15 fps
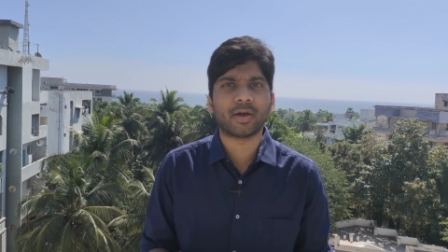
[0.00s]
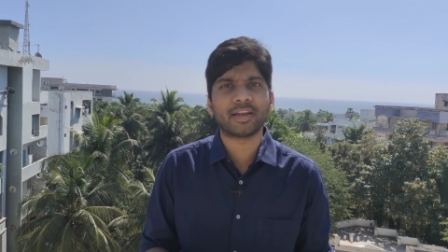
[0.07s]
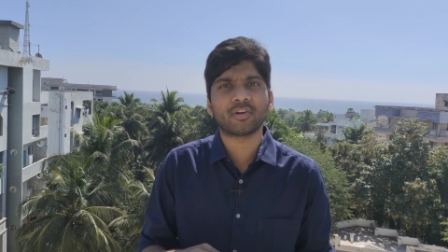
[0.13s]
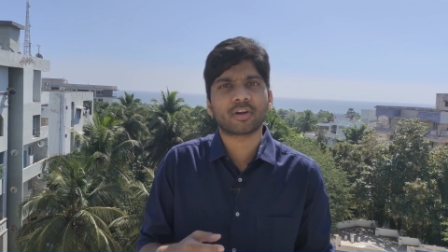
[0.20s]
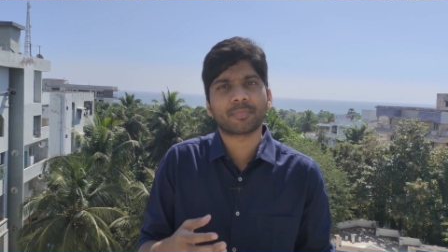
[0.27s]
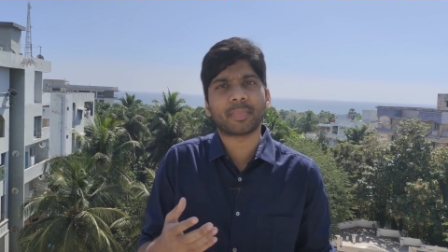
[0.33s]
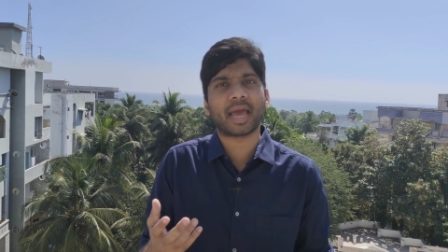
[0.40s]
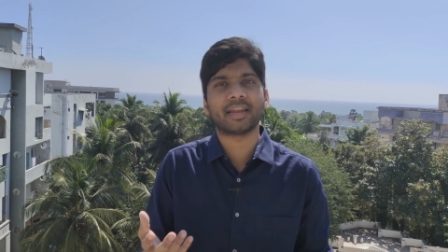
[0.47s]
Why
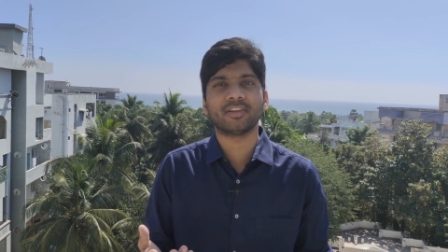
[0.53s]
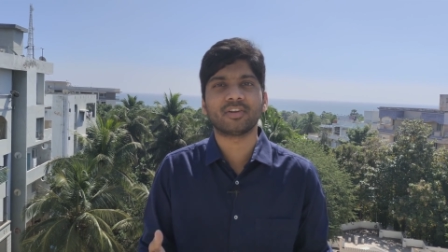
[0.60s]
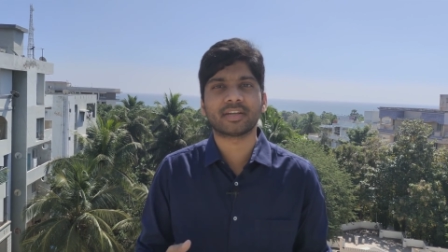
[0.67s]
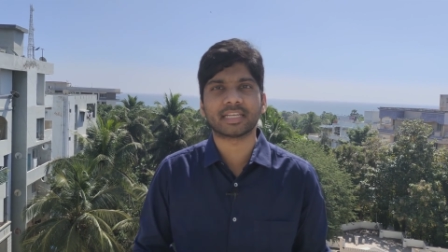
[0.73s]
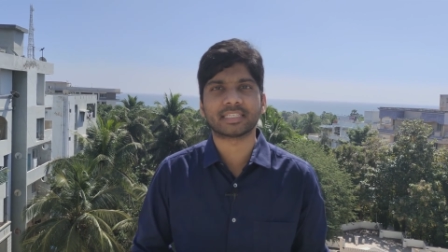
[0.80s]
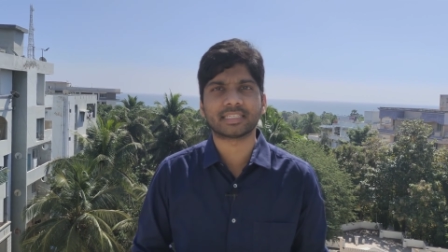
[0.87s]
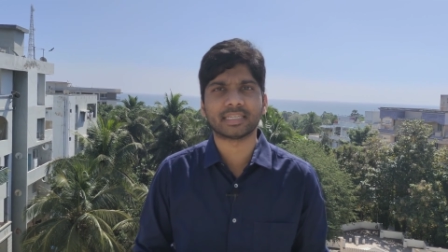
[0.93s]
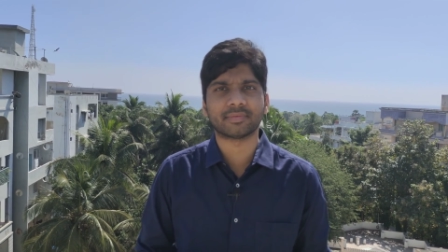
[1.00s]
not manual
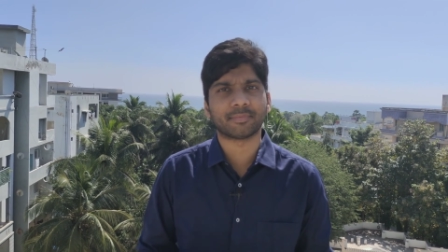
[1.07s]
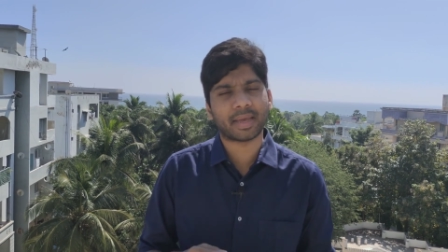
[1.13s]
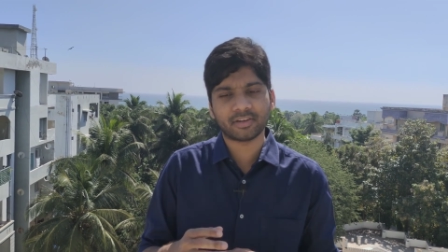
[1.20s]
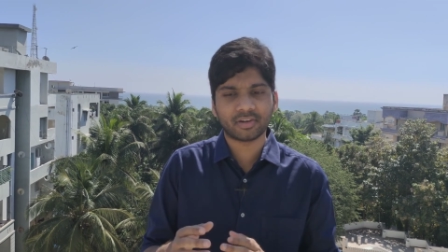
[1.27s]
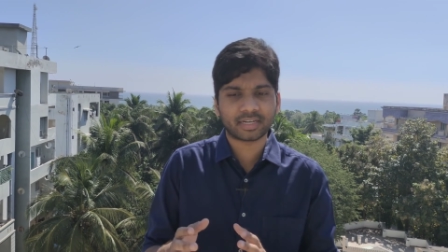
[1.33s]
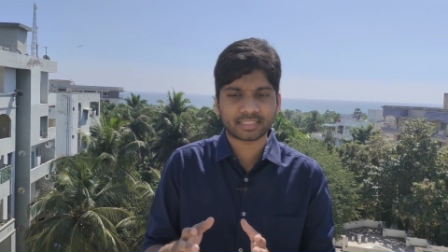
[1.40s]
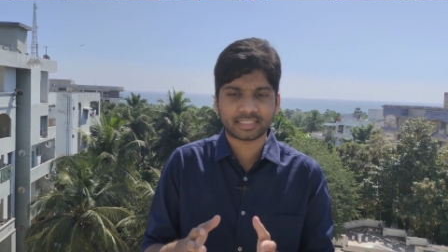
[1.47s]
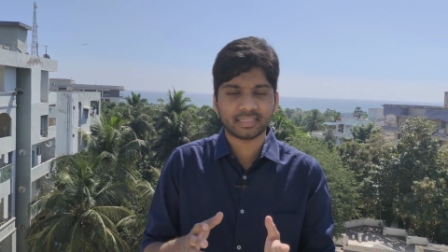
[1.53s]
testing?
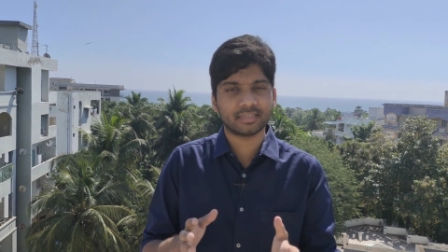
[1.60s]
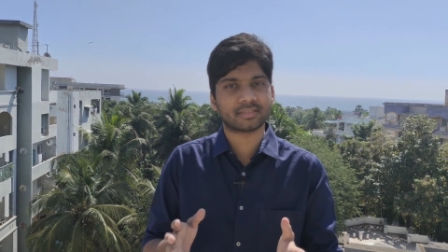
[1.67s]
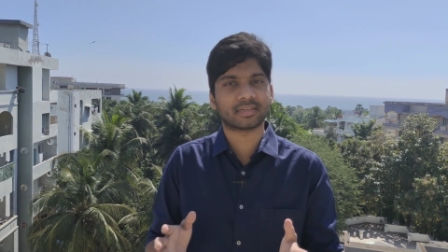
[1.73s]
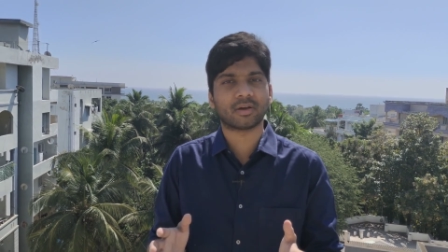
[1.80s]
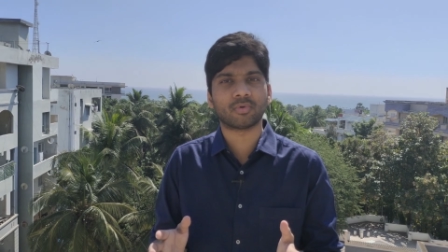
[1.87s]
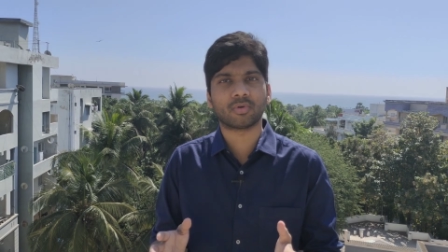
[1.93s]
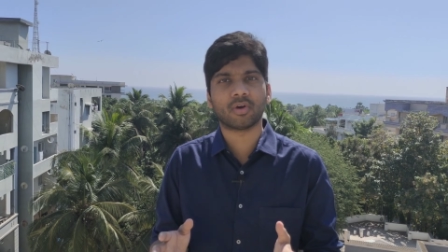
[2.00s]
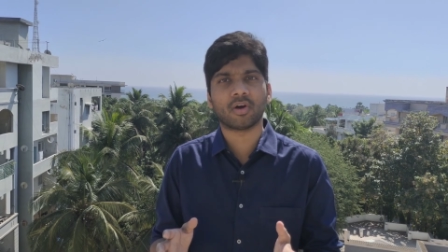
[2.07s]
Manual testing is
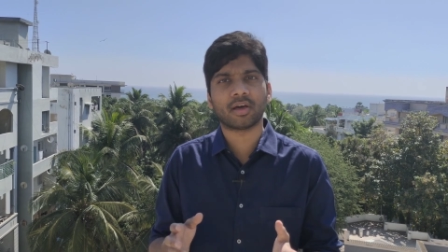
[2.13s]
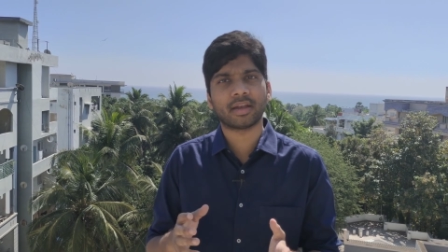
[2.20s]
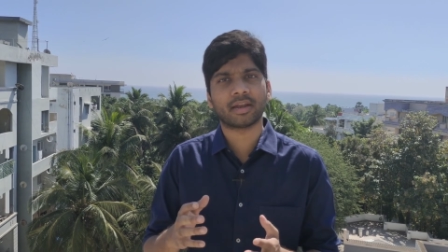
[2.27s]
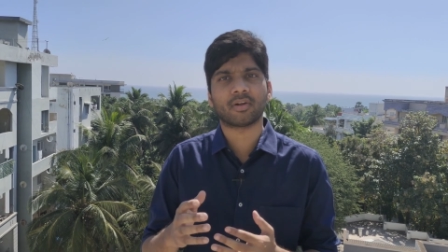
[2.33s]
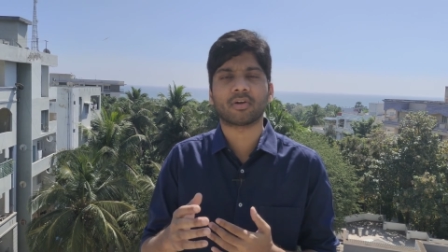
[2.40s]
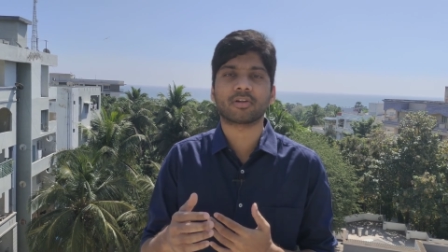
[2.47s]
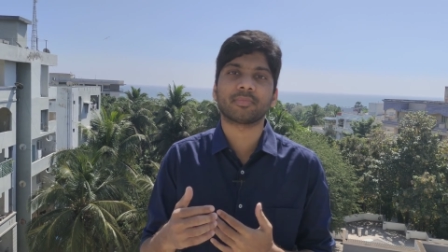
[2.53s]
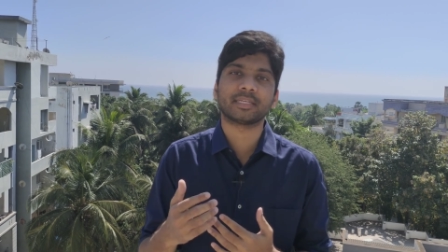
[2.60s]
now gone
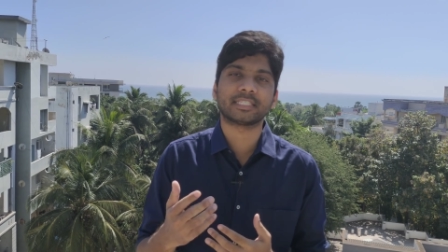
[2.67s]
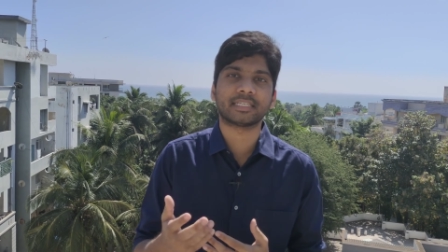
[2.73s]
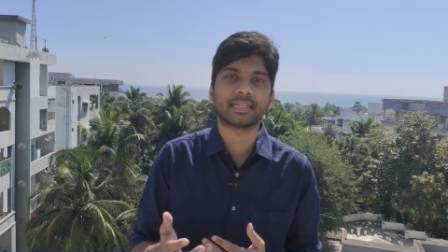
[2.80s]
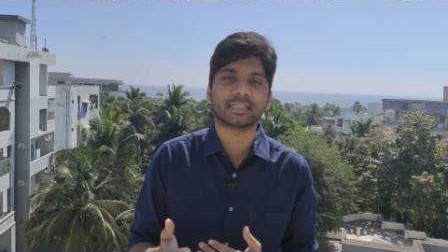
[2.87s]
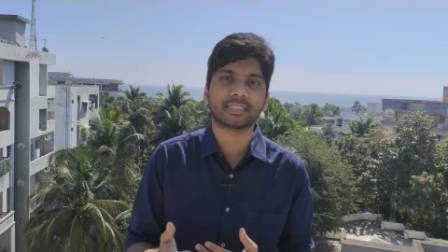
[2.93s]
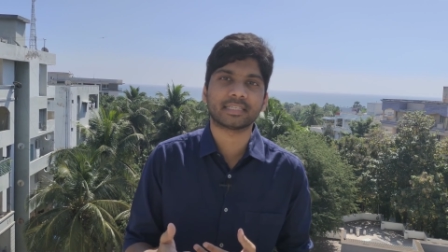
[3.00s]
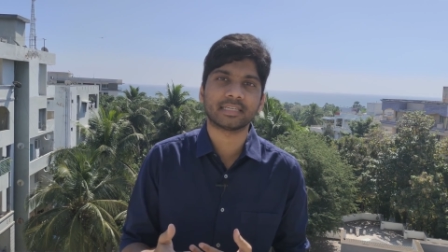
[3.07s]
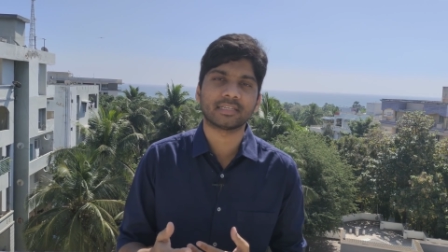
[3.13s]
and
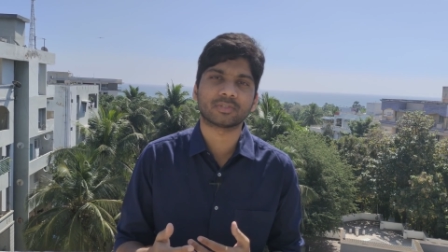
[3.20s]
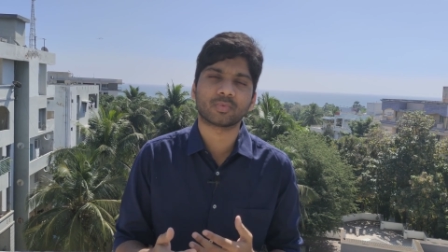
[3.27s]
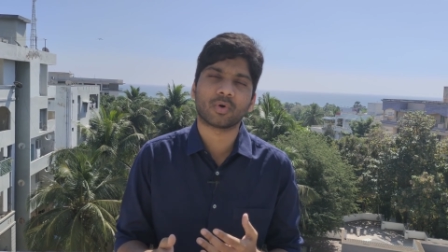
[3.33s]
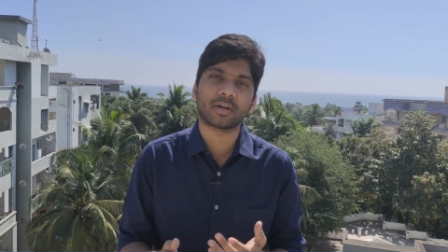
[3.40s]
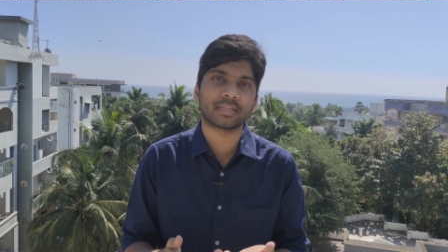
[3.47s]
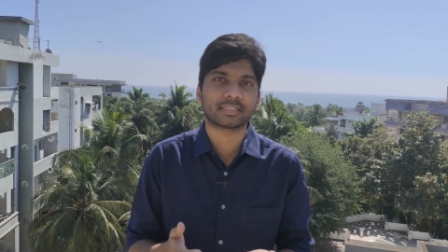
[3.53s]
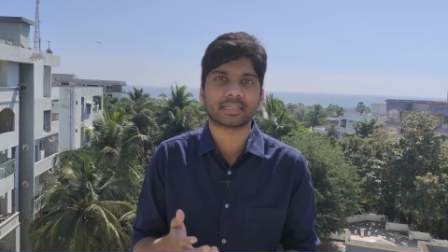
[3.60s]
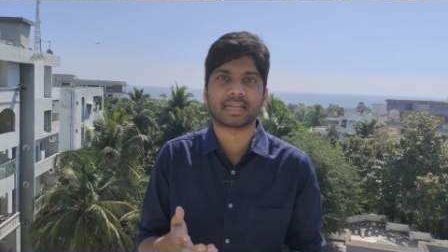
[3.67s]
automation testing is
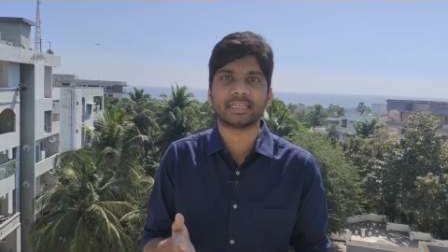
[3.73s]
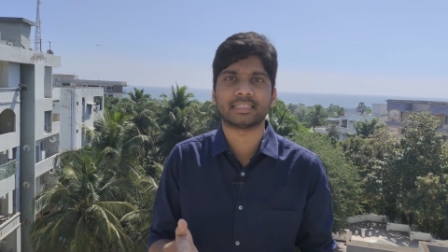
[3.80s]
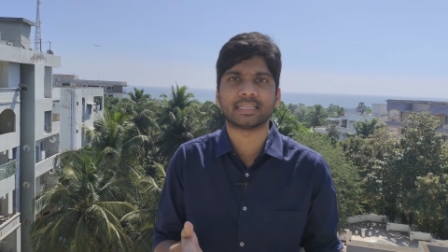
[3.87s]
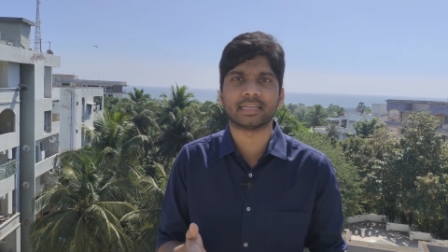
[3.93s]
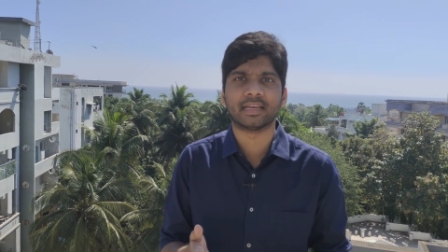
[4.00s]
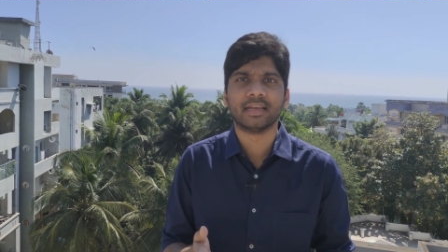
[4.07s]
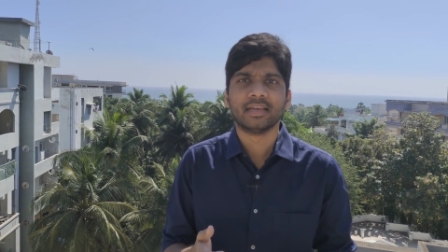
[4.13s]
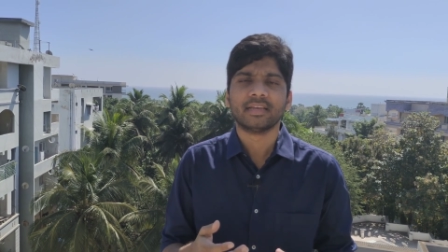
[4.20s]
what is
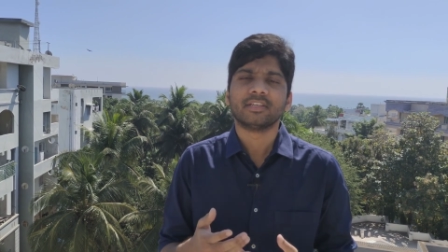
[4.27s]
rising.